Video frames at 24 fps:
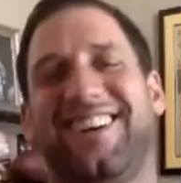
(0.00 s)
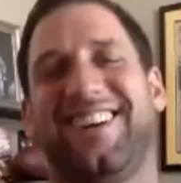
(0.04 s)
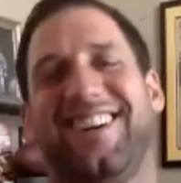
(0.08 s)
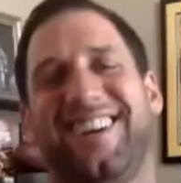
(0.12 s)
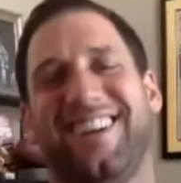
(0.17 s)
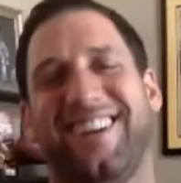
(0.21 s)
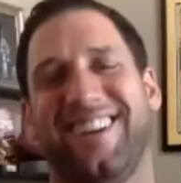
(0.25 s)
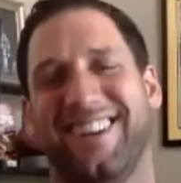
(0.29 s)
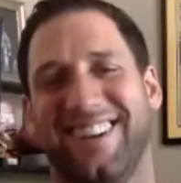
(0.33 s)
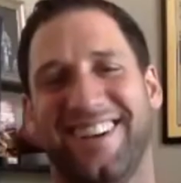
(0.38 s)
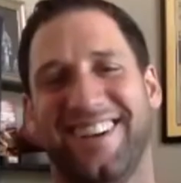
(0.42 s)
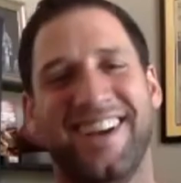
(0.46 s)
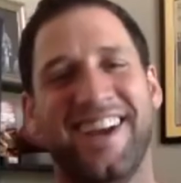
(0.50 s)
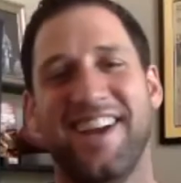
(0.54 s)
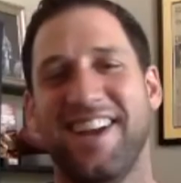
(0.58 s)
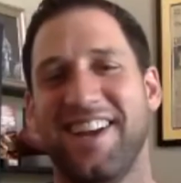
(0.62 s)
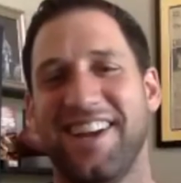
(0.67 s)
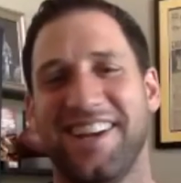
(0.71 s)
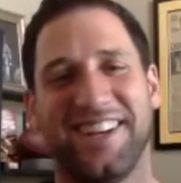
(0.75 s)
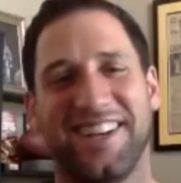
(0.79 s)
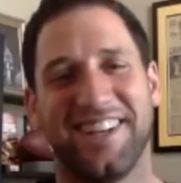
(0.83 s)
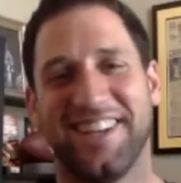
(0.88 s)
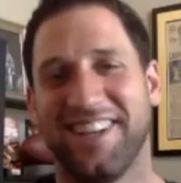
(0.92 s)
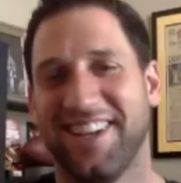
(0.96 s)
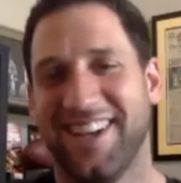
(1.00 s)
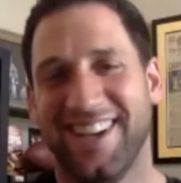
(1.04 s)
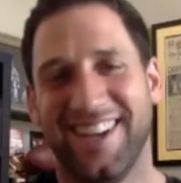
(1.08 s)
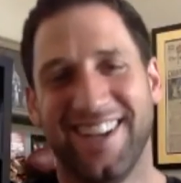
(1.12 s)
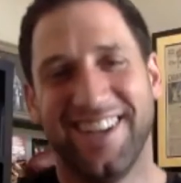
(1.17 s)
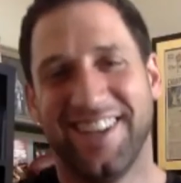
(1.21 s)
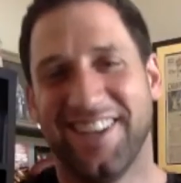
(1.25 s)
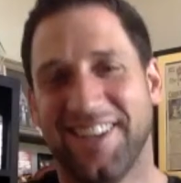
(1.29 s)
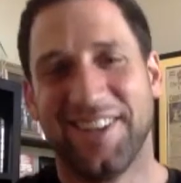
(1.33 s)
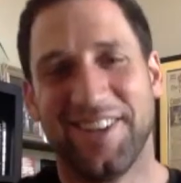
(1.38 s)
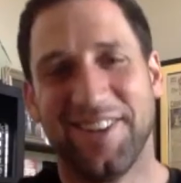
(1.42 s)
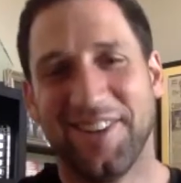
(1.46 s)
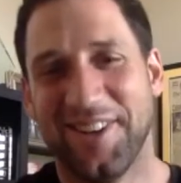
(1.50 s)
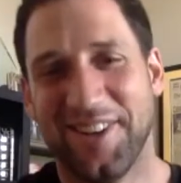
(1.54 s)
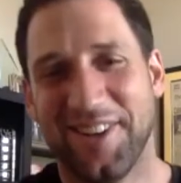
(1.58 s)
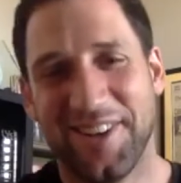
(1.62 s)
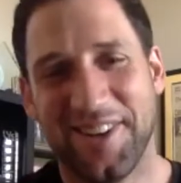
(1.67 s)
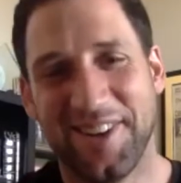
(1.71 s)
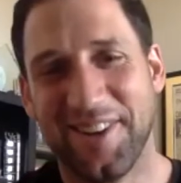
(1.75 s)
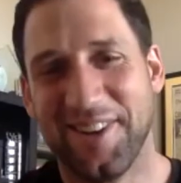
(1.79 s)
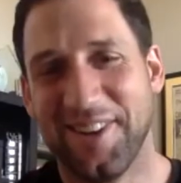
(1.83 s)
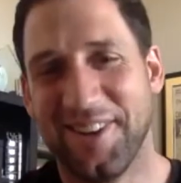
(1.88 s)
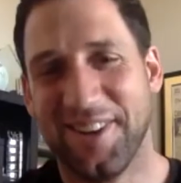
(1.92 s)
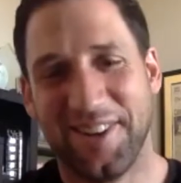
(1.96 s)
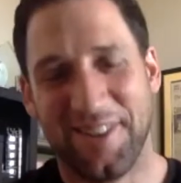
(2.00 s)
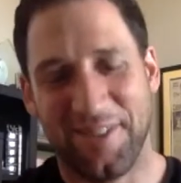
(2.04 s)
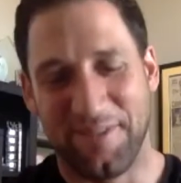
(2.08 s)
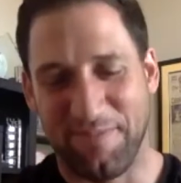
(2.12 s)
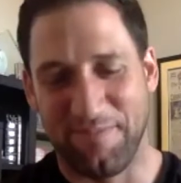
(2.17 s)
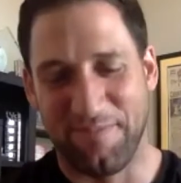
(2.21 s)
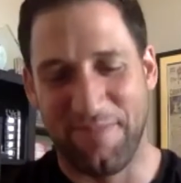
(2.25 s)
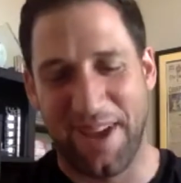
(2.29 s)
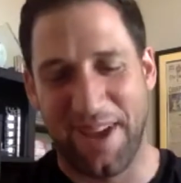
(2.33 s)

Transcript: my first two days as a professional were